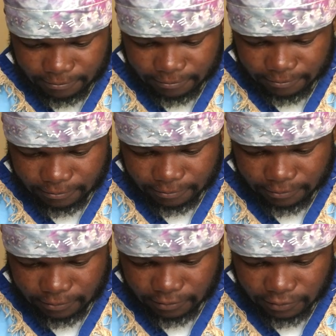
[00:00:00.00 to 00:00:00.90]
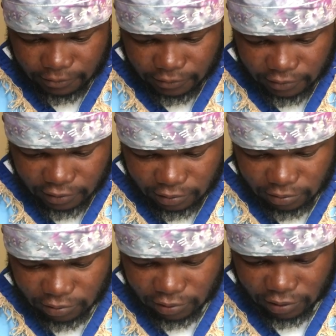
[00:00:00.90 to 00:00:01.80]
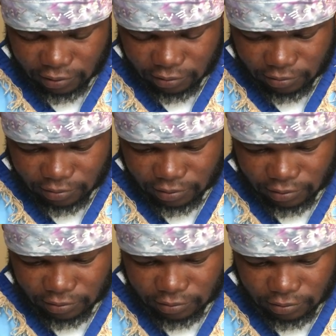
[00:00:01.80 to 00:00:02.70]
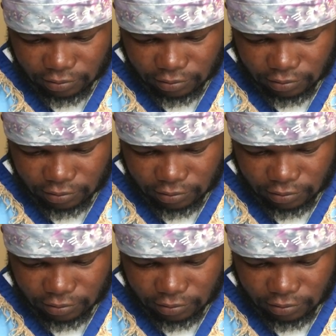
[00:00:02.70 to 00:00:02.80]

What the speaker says: Nobody speaks.